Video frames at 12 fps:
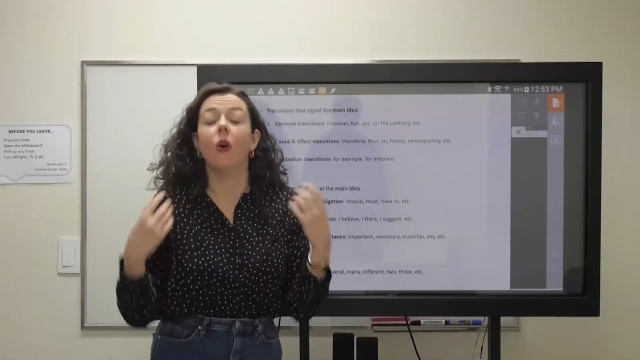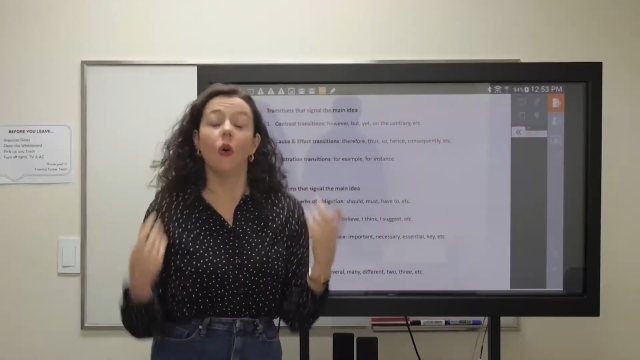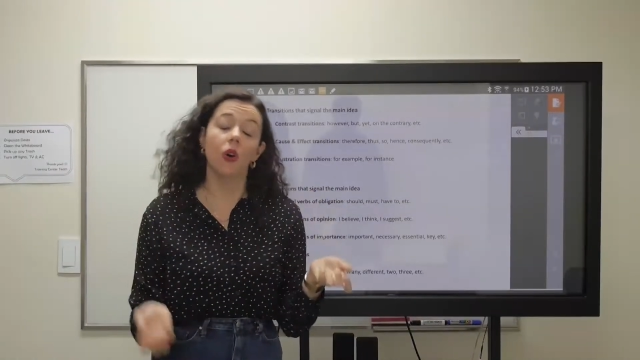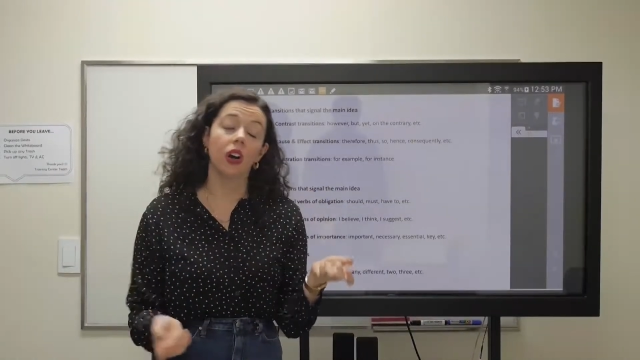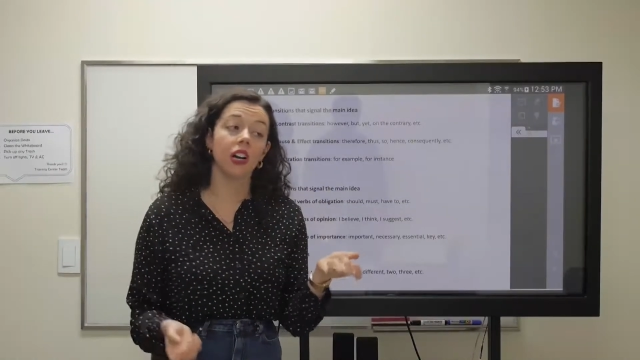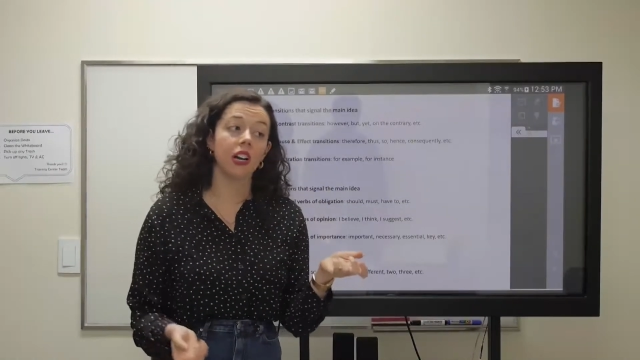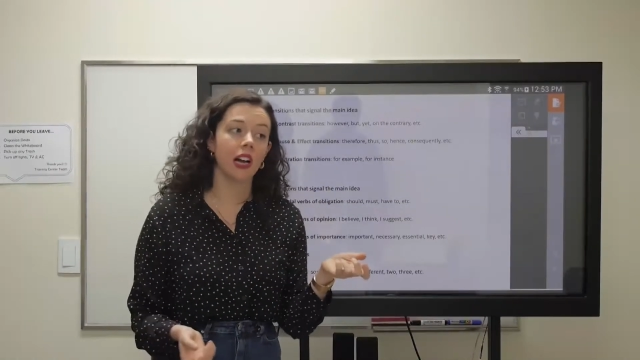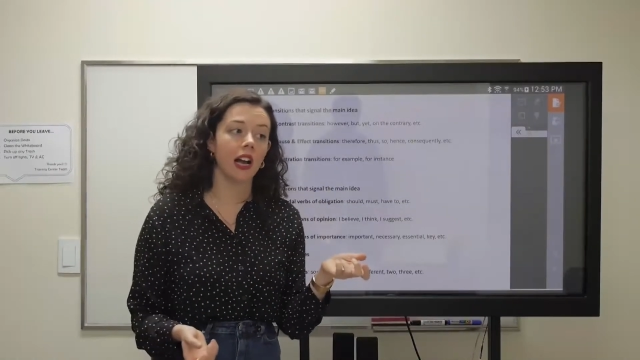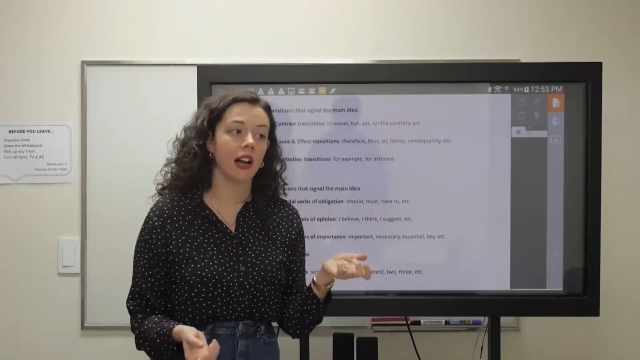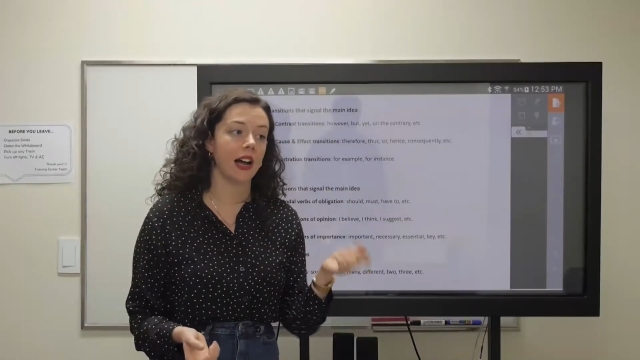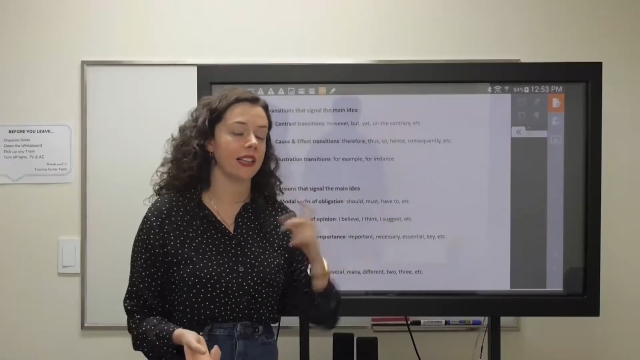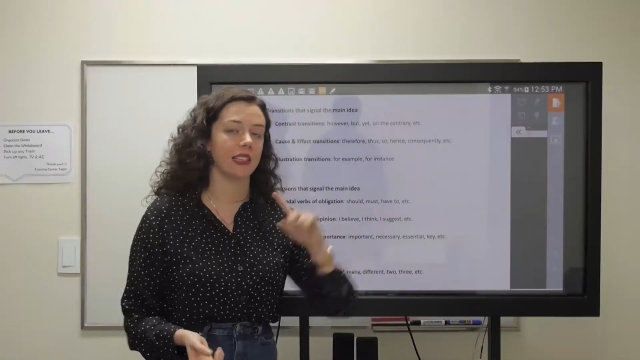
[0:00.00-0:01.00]
or
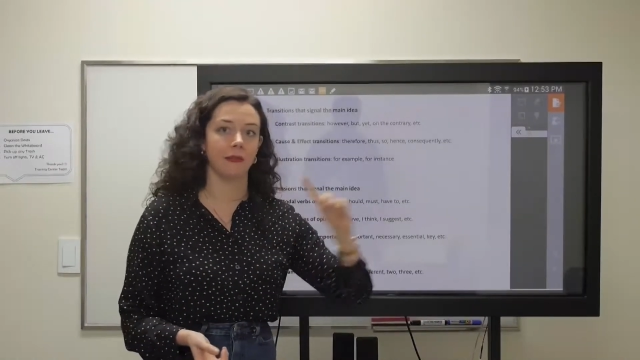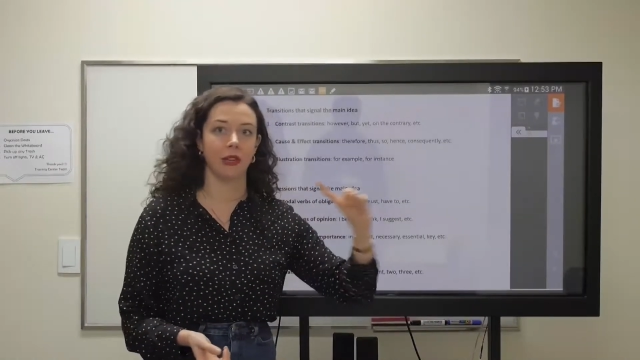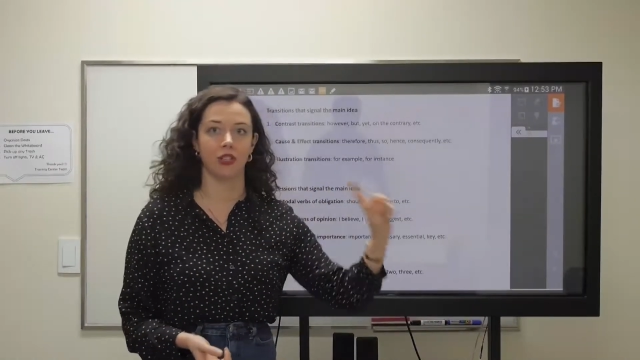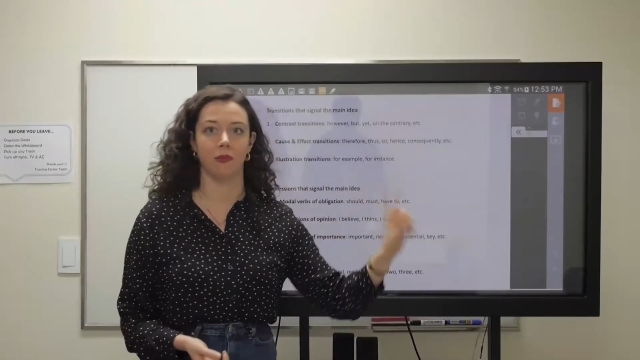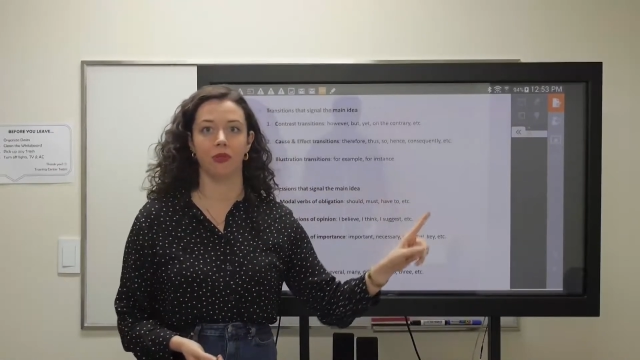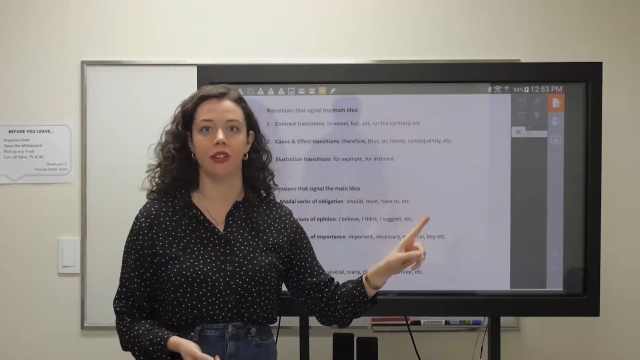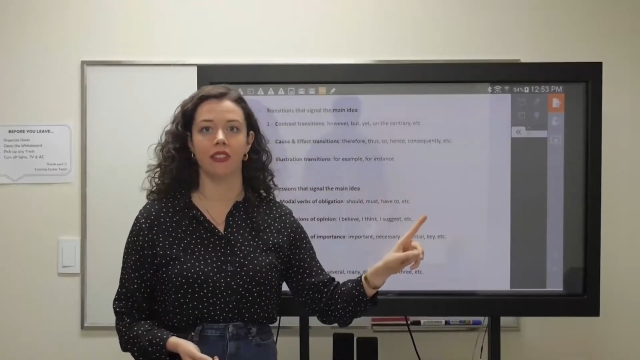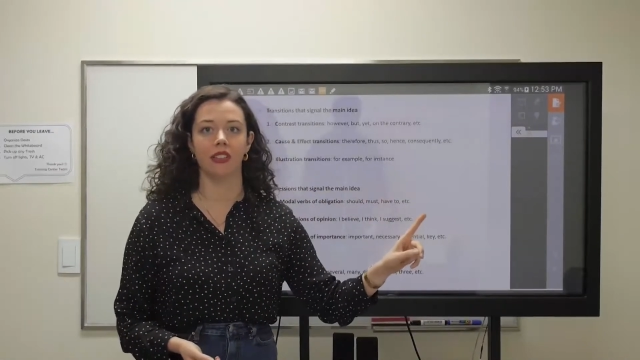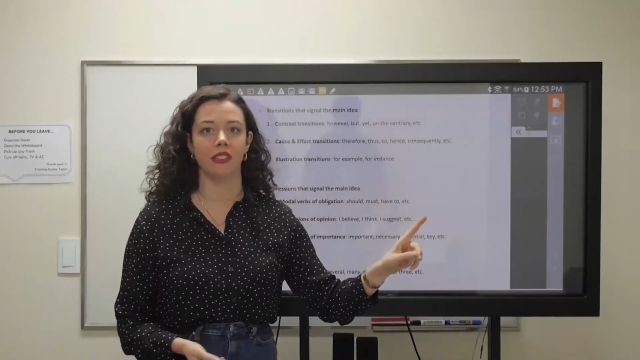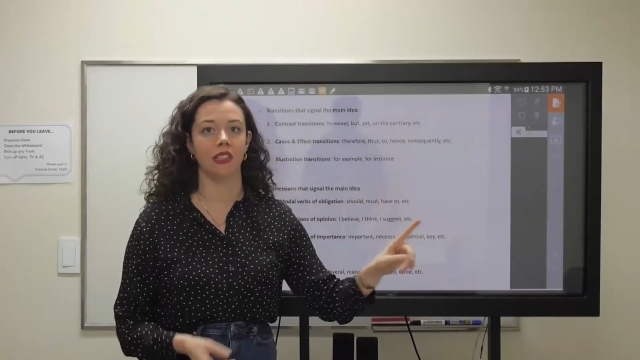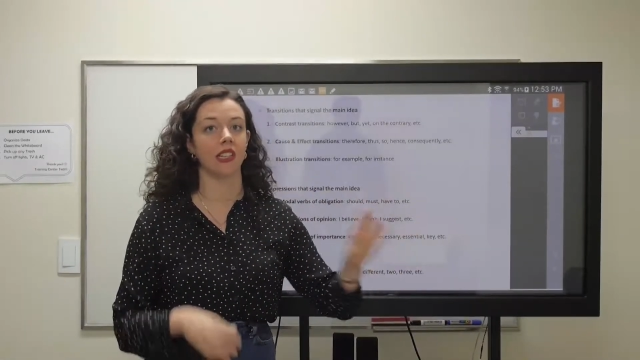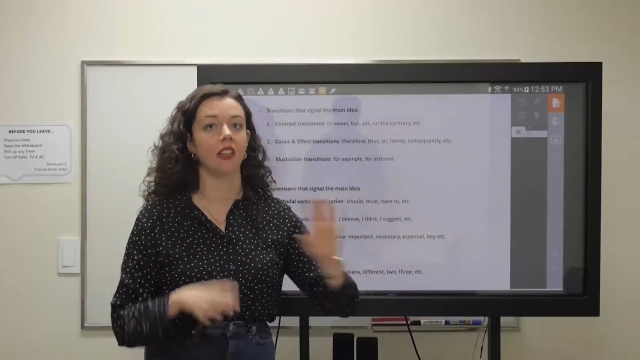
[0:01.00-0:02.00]
as I mentioned
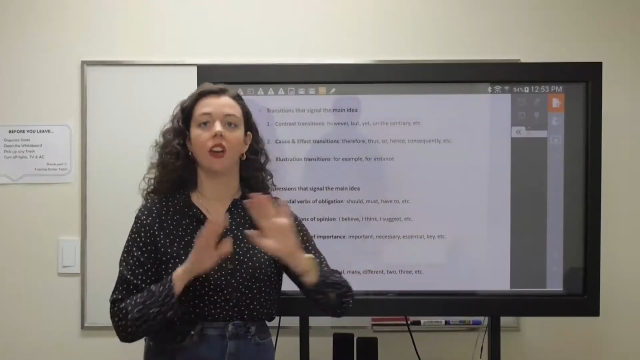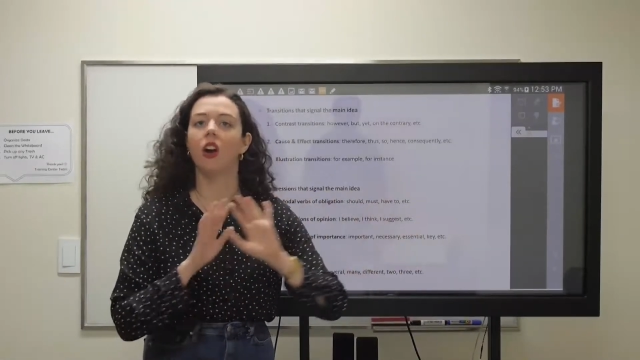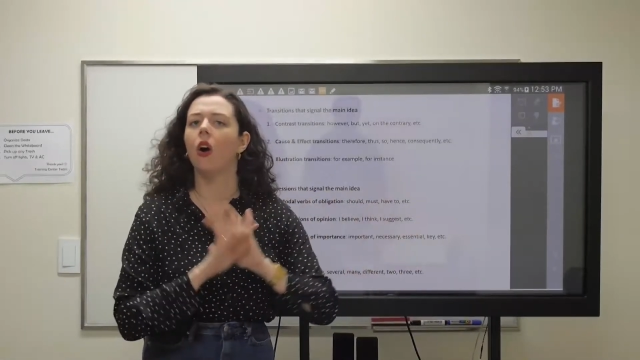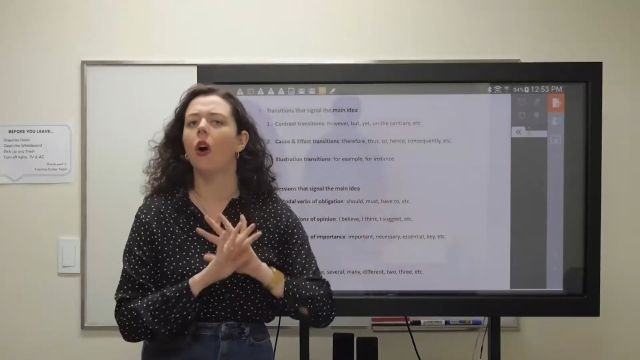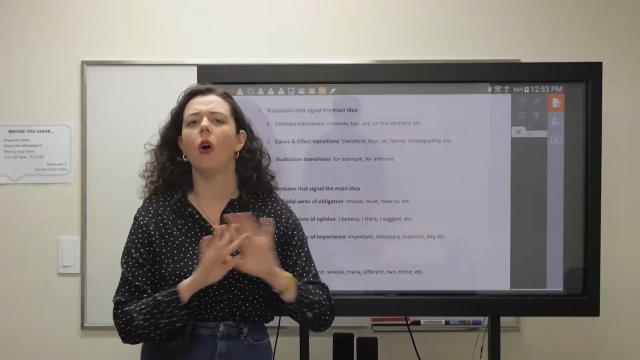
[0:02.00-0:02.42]
previously,